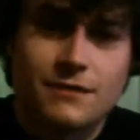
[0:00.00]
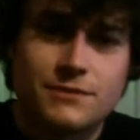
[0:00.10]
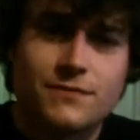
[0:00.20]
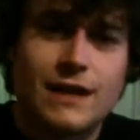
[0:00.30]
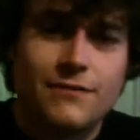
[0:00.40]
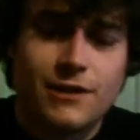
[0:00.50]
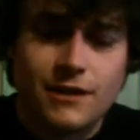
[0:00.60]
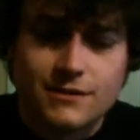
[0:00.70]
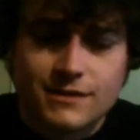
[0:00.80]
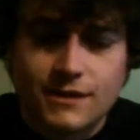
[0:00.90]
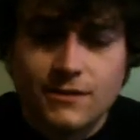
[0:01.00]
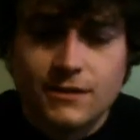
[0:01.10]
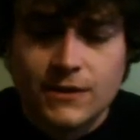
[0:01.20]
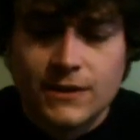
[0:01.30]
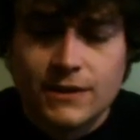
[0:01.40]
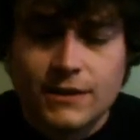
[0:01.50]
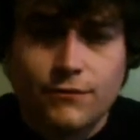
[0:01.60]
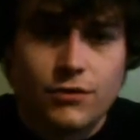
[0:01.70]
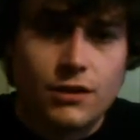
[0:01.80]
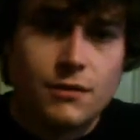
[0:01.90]
That is Dead Sushi.
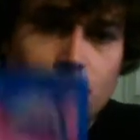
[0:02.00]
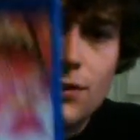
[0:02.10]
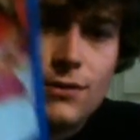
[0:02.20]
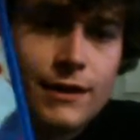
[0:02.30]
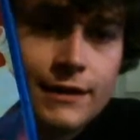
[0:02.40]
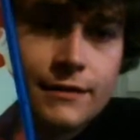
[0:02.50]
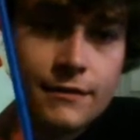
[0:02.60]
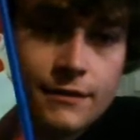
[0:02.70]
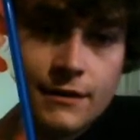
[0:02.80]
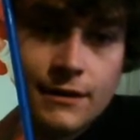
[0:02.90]
Yes,